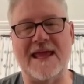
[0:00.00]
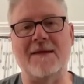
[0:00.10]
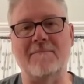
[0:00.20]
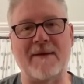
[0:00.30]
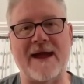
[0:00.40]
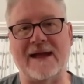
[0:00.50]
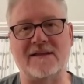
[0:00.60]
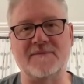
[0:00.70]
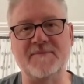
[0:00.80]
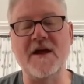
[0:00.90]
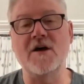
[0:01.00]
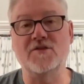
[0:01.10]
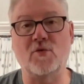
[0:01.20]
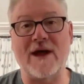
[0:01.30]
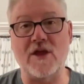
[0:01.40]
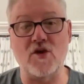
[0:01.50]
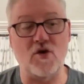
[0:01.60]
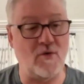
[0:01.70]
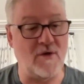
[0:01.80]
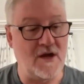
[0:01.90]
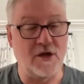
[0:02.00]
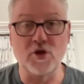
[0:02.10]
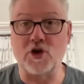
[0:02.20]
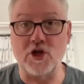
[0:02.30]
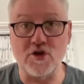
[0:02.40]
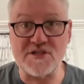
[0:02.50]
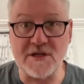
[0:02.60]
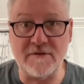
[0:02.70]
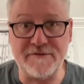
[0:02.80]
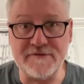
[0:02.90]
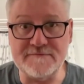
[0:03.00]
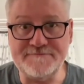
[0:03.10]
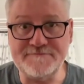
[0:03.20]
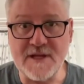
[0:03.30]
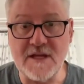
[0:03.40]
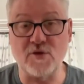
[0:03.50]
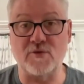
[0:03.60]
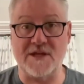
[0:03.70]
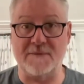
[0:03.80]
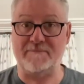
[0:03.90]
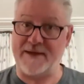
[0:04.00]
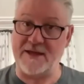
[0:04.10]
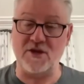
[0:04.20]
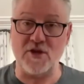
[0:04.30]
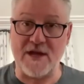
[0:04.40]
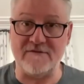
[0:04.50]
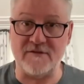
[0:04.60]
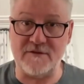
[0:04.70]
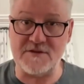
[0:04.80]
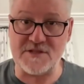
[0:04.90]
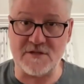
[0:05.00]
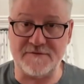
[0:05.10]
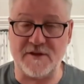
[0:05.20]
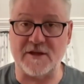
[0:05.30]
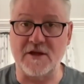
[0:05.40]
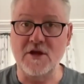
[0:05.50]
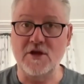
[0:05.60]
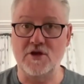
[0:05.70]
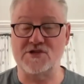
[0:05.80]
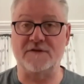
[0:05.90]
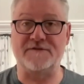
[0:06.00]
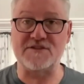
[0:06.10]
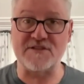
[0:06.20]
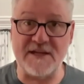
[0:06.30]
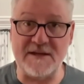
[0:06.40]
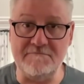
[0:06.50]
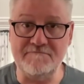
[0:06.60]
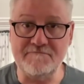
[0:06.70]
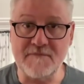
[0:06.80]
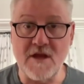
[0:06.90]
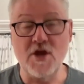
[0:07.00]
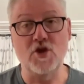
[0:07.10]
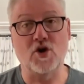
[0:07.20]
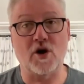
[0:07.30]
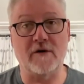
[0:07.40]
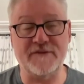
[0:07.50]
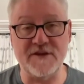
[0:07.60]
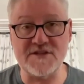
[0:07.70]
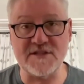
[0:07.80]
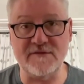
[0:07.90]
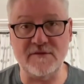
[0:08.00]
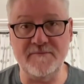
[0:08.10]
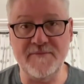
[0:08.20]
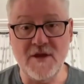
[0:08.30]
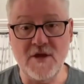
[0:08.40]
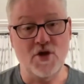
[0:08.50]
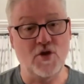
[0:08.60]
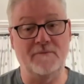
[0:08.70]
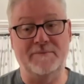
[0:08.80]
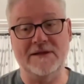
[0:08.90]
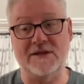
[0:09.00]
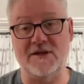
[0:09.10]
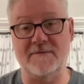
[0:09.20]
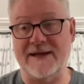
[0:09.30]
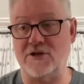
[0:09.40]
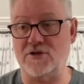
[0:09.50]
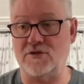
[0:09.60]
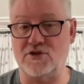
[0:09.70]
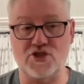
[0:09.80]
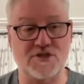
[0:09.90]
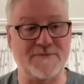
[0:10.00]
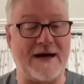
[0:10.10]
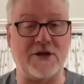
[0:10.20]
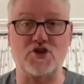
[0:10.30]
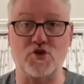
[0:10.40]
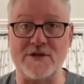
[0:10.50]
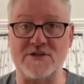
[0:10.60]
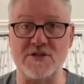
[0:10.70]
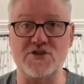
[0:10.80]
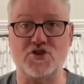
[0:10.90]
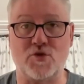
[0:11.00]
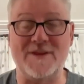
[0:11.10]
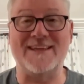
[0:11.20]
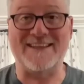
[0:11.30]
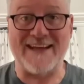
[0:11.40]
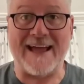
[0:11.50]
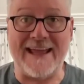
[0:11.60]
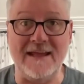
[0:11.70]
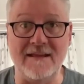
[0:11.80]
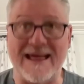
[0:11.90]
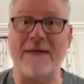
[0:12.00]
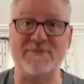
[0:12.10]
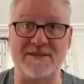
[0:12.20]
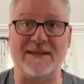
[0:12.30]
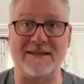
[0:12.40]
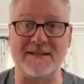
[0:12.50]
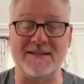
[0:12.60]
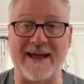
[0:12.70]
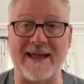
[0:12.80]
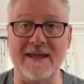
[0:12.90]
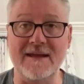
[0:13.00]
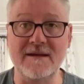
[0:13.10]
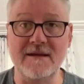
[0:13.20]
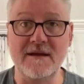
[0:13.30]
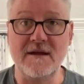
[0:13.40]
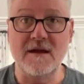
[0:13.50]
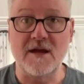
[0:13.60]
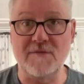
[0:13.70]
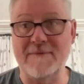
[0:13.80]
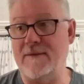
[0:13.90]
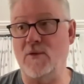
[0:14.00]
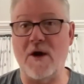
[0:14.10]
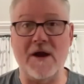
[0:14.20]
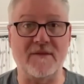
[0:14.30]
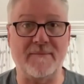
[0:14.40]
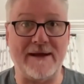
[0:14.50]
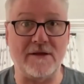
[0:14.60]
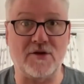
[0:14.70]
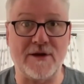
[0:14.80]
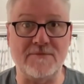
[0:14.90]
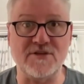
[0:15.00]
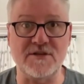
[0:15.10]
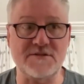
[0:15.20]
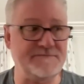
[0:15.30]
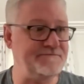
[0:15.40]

impact the way you look at yourself, the opinion you have of yourself, like your self-esteem, your confidence level, your ability to make smarter choices during the day, that particular day. Maybe you won't have the bagel and cream cheese.